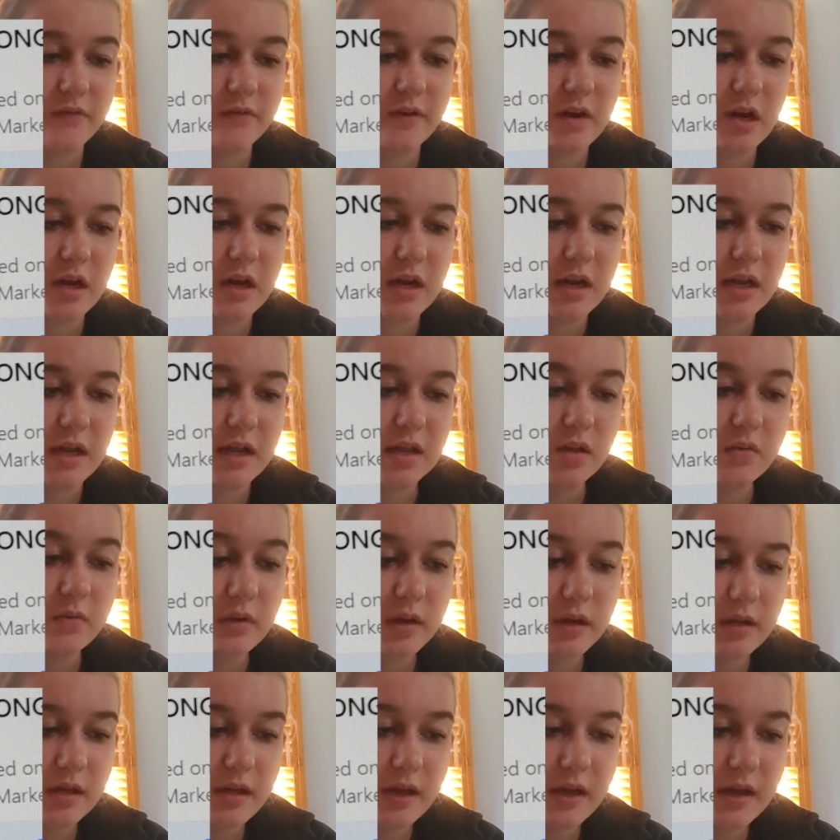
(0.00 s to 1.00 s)
very in
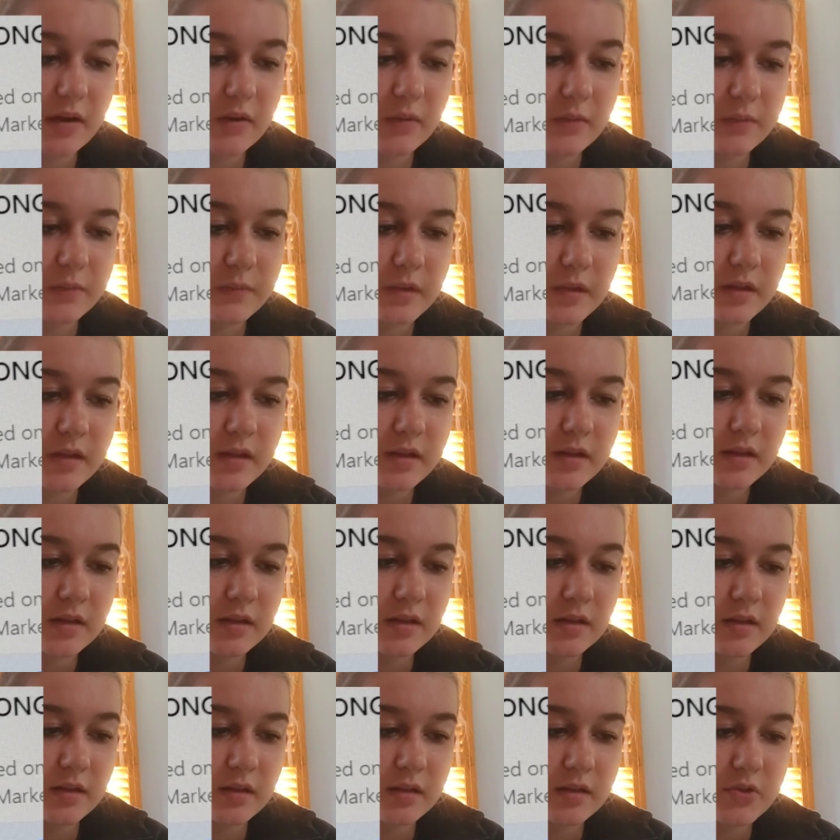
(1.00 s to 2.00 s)
right now.
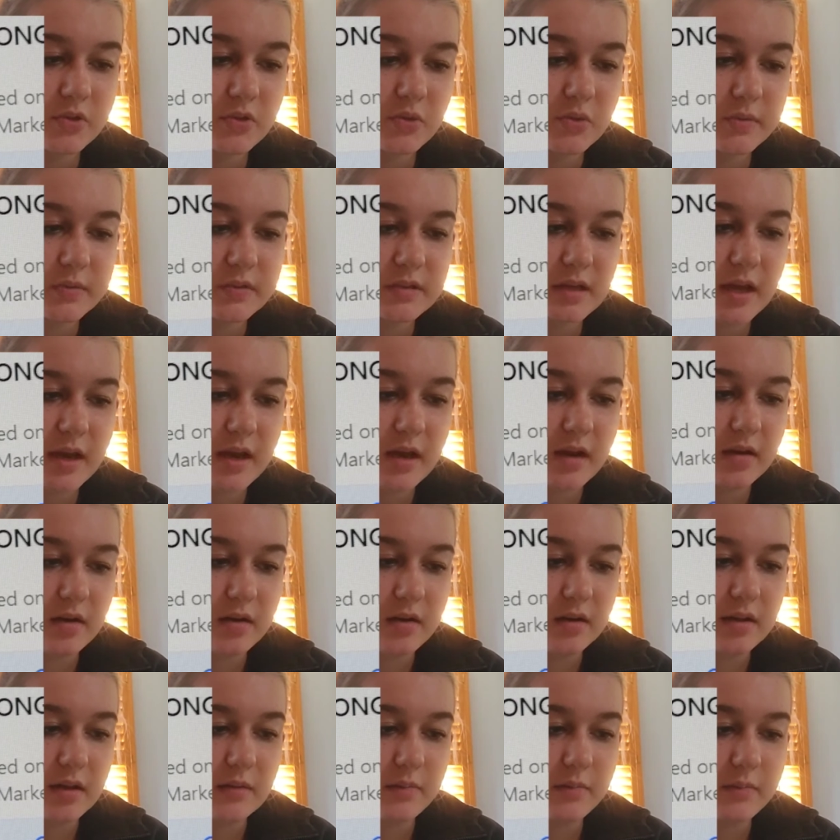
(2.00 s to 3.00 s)
This one was kind of ugly,